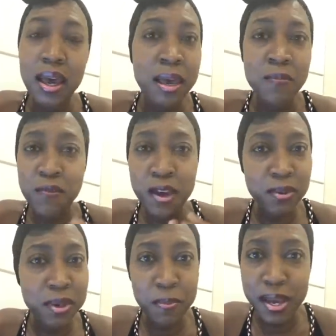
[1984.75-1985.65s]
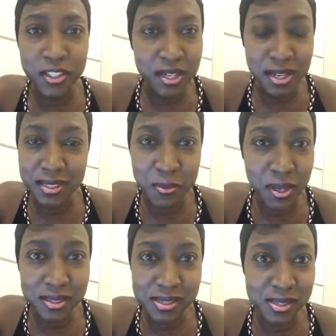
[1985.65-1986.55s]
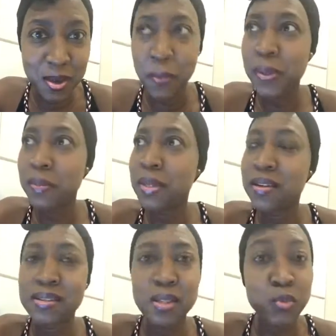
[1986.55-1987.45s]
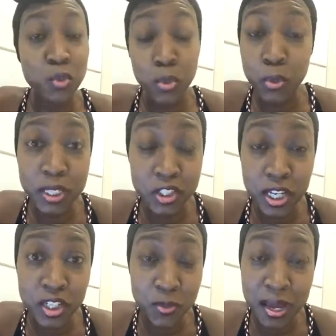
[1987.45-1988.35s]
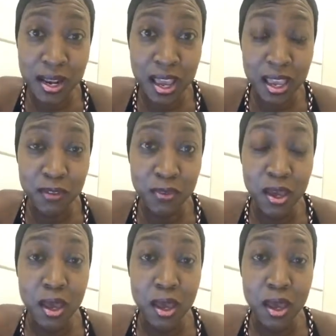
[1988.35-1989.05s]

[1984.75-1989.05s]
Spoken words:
I'm very passionate about this topic because it truly changed my life.